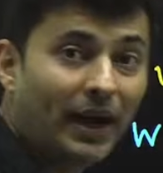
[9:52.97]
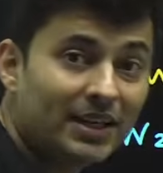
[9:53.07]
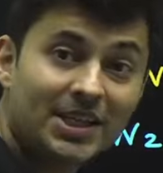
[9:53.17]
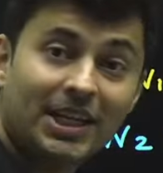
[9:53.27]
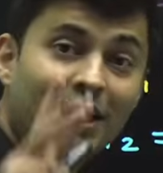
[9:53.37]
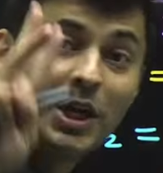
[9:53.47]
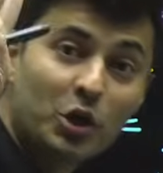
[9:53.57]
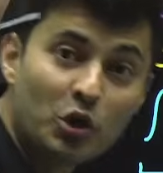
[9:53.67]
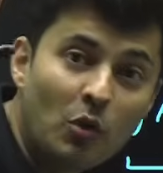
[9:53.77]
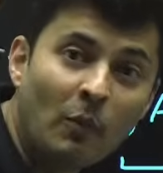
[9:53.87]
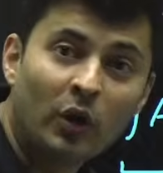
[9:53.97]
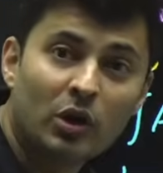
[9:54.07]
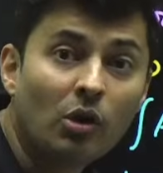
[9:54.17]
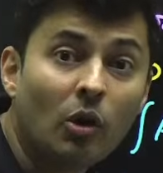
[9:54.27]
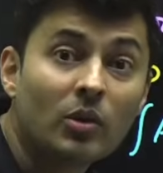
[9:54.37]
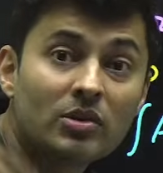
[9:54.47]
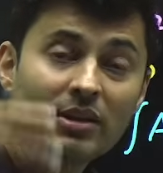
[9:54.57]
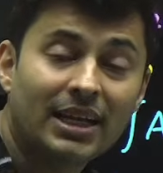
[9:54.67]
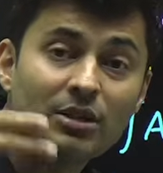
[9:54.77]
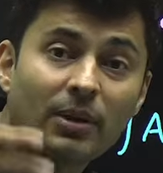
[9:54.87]
done, 2 more to go. So
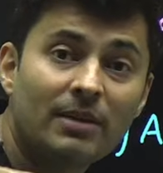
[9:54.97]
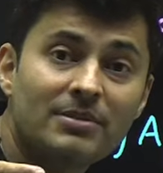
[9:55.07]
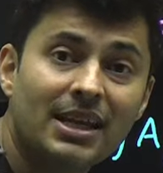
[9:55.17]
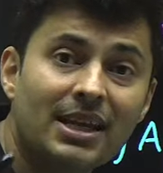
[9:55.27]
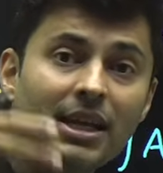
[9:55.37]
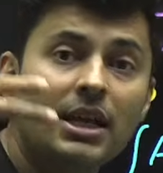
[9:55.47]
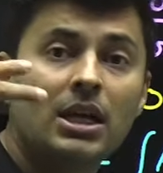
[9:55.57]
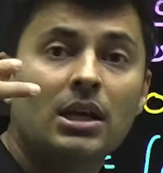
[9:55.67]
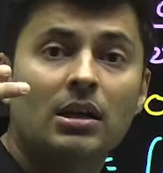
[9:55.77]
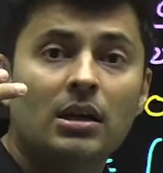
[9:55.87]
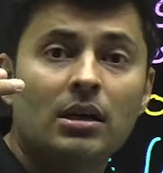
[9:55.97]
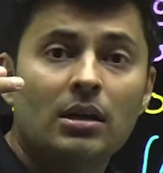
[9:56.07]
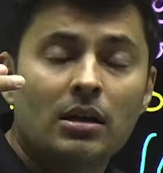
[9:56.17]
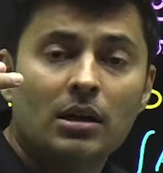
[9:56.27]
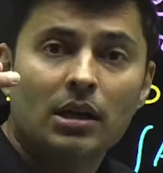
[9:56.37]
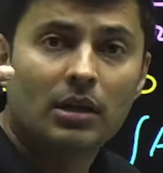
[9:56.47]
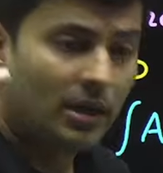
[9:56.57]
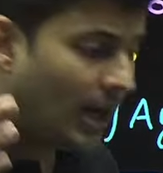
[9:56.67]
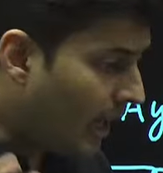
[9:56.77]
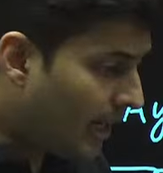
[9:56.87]
that's what I'm saying.
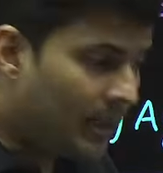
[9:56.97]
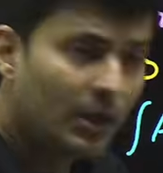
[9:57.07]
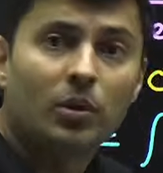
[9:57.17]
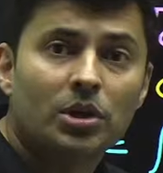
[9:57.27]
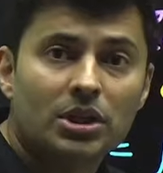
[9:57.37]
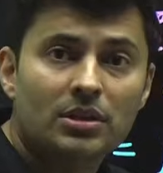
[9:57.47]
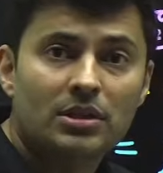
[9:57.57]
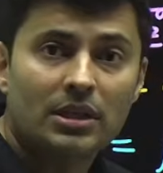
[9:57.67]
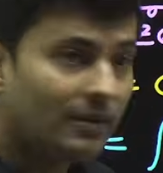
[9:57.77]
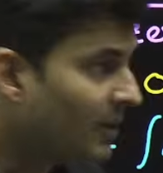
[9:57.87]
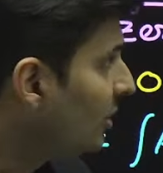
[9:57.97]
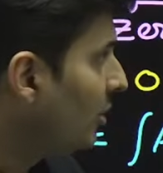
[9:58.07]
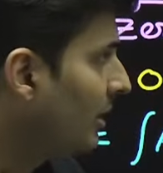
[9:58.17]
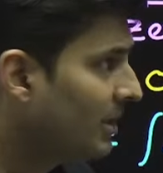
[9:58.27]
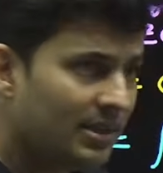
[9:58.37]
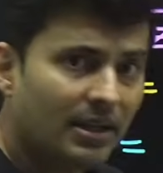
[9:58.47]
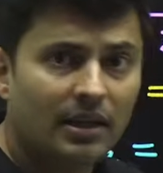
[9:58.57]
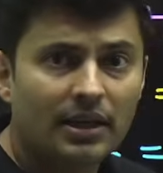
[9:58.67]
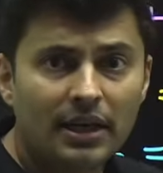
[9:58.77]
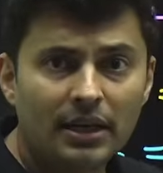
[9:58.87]
IIT questions, even though it is single
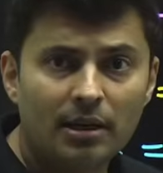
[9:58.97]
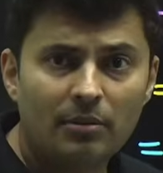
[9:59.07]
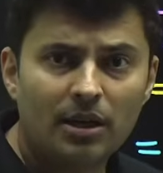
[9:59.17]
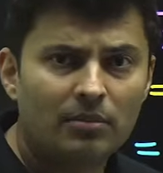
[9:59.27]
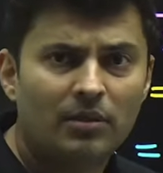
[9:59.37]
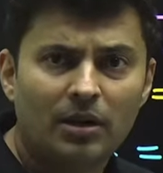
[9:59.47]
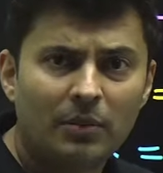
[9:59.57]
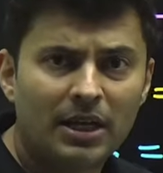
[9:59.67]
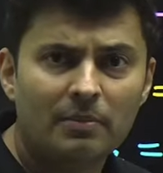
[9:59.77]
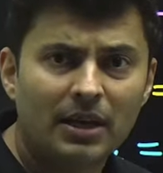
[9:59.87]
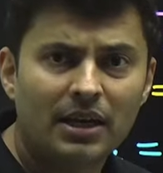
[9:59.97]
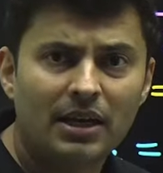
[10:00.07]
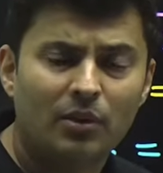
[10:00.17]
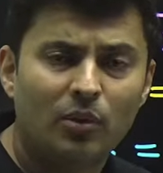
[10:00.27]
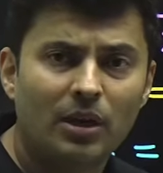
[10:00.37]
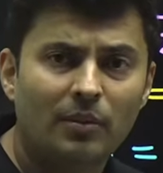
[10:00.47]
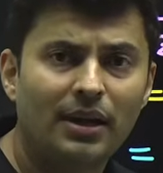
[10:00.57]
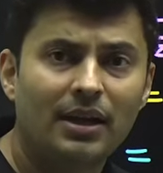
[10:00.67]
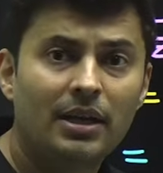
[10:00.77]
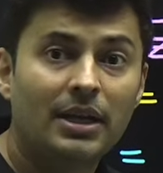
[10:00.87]
correct, double, multiple correct, whatever,
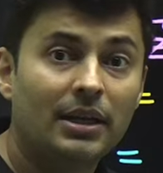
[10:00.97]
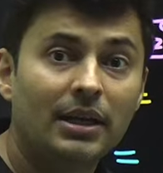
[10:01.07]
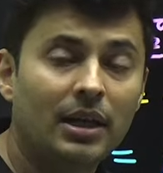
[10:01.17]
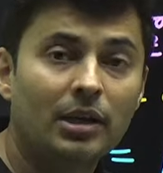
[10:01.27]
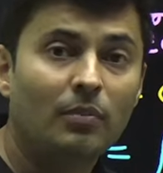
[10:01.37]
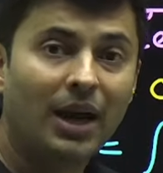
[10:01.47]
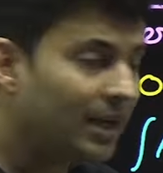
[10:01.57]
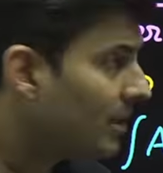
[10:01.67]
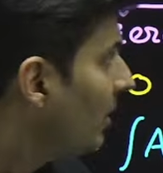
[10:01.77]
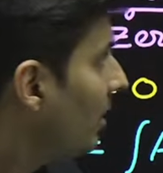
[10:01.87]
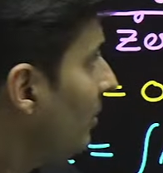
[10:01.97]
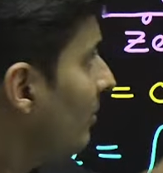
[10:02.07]
it might be